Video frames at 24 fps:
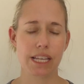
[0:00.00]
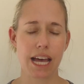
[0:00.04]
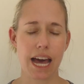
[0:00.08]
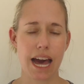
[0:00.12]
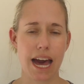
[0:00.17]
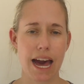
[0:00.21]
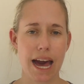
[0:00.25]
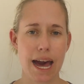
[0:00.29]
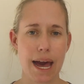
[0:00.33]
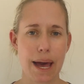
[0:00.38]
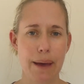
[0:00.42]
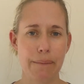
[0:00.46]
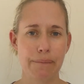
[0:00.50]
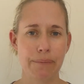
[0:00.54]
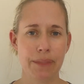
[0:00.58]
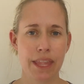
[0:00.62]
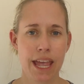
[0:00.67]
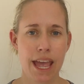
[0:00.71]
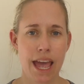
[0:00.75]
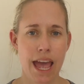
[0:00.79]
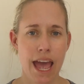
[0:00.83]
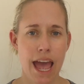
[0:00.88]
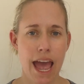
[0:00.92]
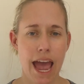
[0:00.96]

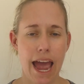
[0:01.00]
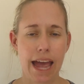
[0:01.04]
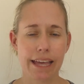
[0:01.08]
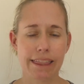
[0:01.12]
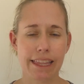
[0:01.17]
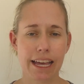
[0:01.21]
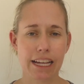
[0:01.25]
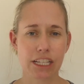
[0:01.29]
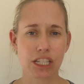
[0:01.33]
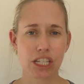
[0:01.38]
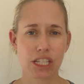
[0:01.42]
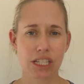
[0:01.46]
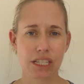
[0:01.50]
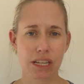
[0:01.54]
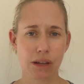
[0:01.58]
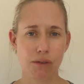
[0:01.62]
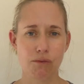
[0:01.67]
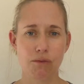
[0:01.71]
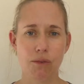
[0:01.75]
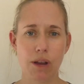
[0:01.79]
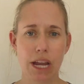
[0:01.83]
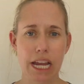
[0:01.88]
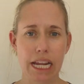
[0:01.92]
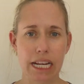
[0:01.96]
And that just
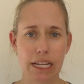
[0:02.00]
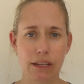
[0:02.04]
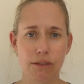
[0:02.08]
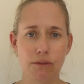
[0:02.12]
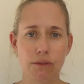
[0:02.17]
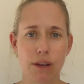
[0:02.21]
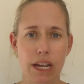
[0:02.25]
really,